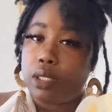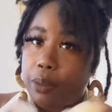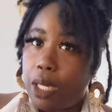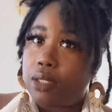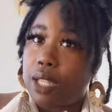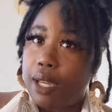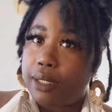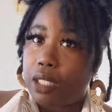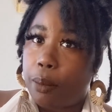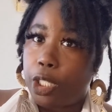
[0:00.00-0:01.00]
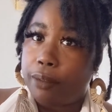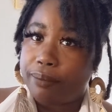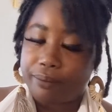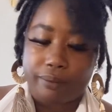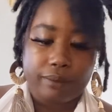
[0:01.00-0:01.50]
Smells like summer
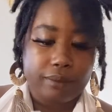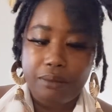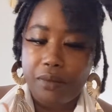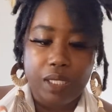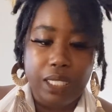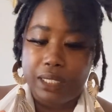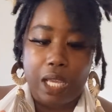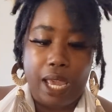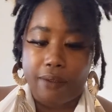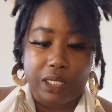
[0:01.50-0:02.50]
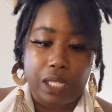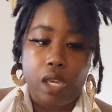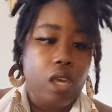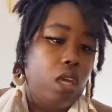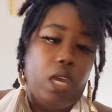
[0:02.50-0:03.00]
that's all I have to say.
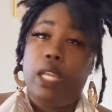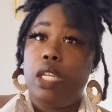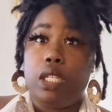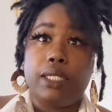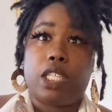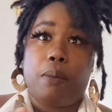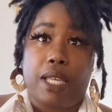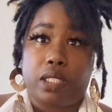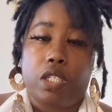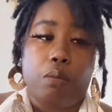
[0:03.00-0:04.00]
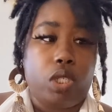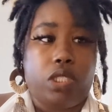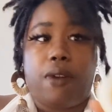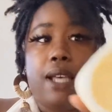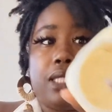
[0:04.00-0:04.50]
And it does keep my skin
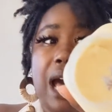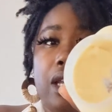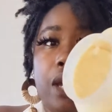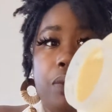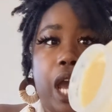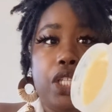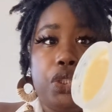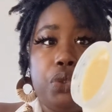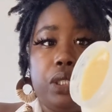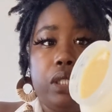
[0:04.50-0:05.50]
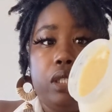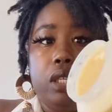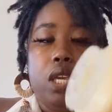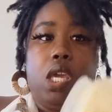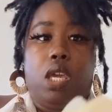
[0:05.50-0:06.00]
moisturized all day when I use it.
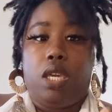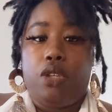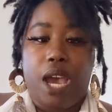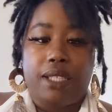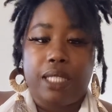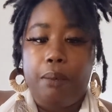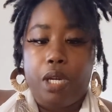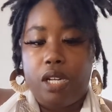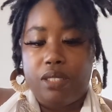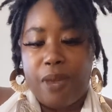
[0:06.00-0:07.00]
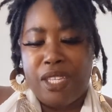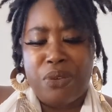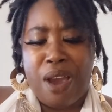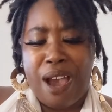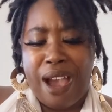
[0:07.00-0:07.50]
And you got some butters make
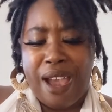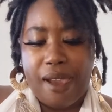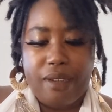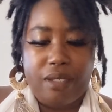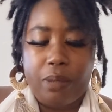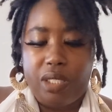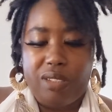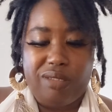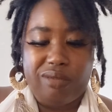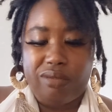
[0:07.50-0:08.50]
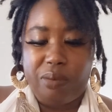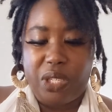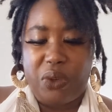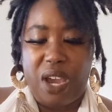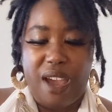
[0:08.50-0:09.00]
you hot, I mean,
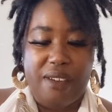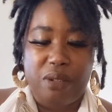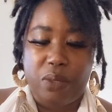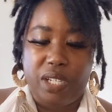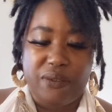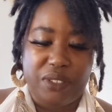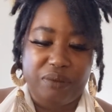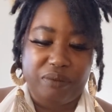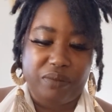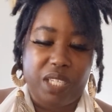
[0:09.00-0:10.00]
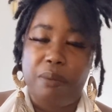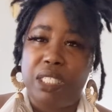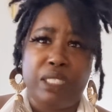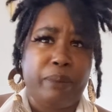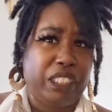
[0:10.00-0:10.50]
make you hot or whatever, and be
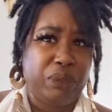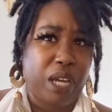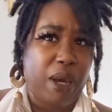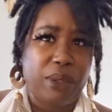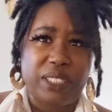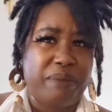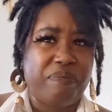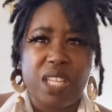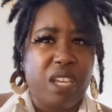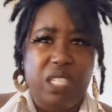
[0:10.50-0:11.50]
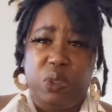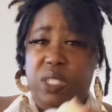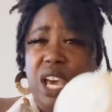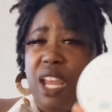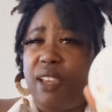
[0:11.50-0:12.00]
a little bit too cozy. This one
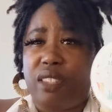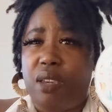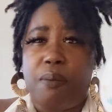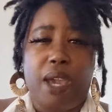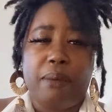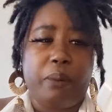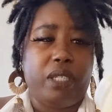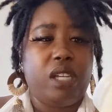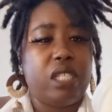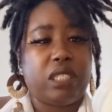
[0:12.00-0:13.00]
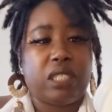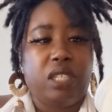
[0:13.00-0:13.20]
not like that. Maybe because